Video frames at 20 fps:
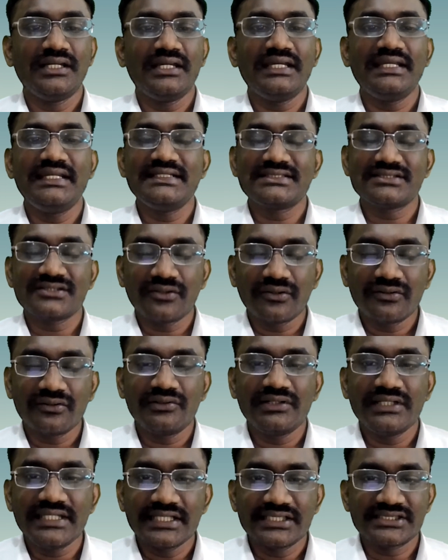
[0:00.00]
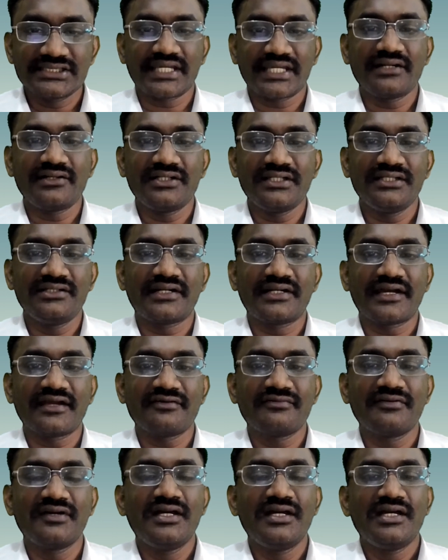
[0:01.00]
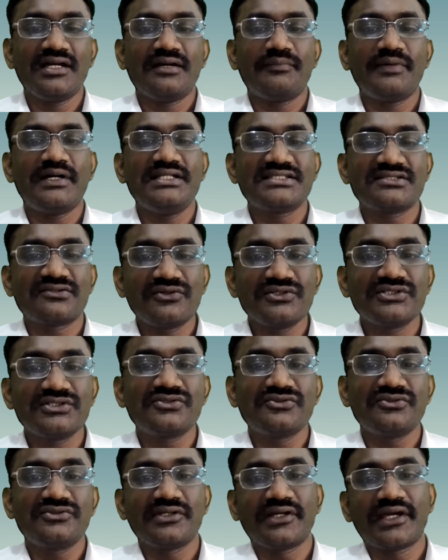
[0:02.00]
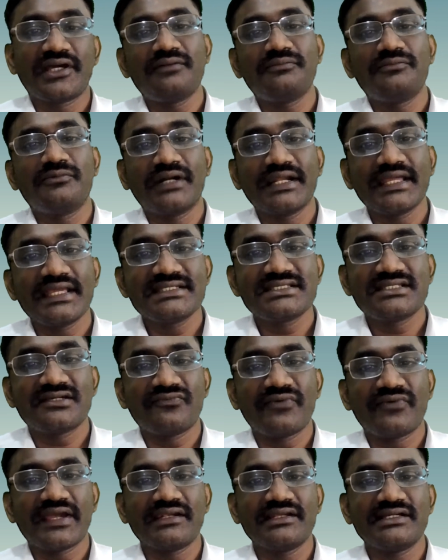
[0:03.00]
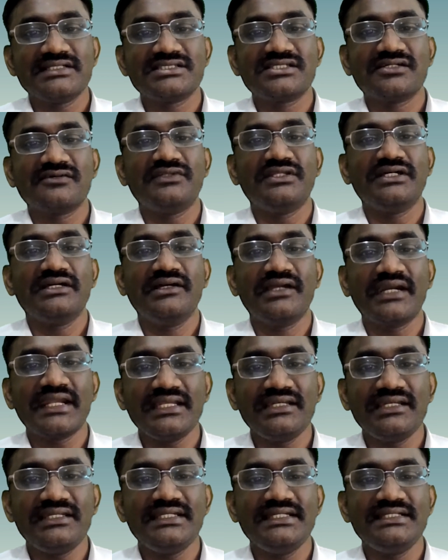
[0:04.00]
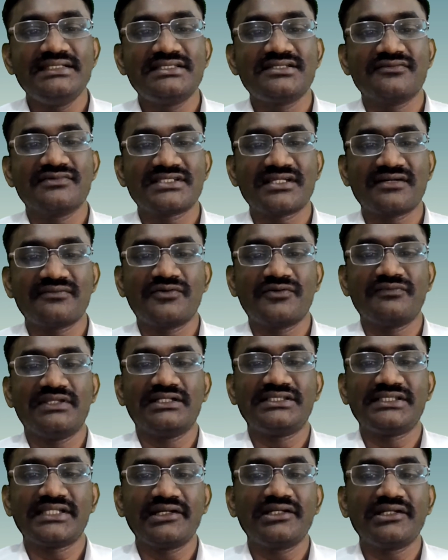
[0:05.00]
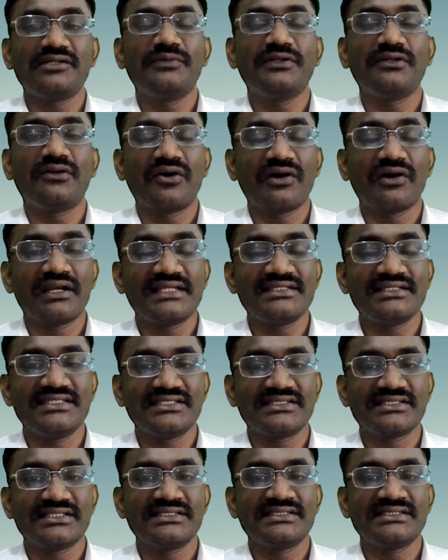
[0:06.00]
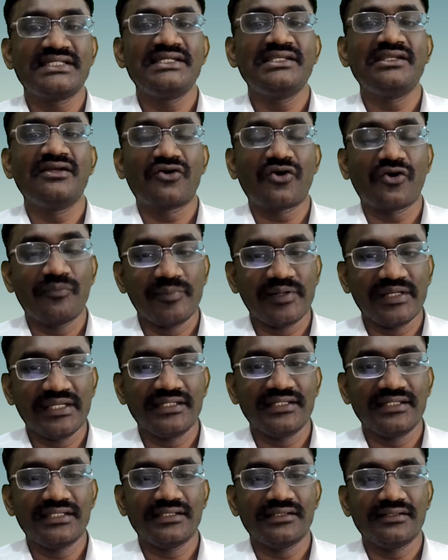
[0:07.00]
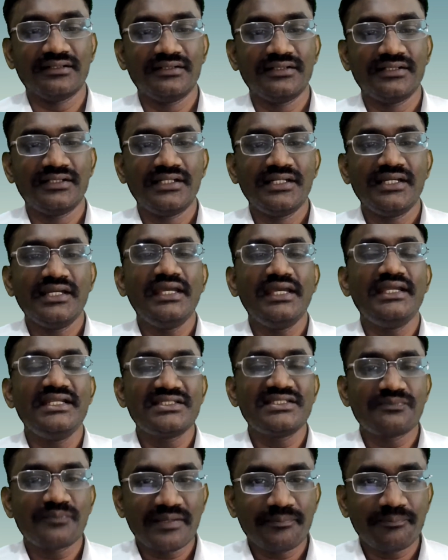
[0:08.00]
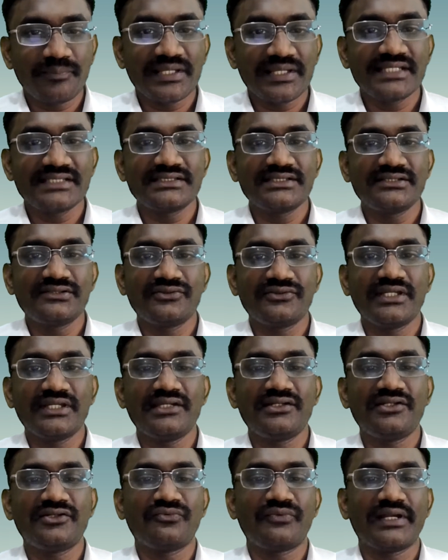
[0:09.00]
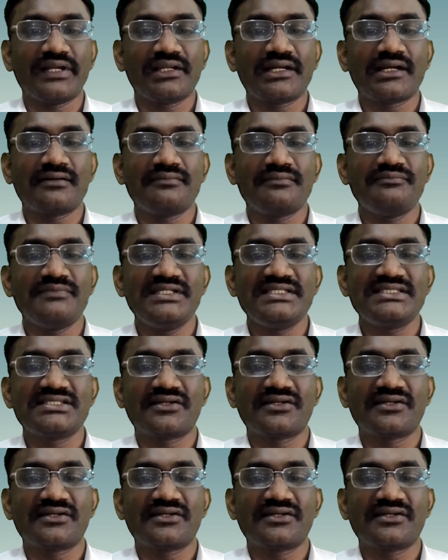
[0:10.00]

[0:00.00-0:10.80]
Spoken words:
It is not only a charity drive, but is also to help raise awareness of the great deeds of some of the charitable organizations in our community. It is my pleasure today to welcome Ms.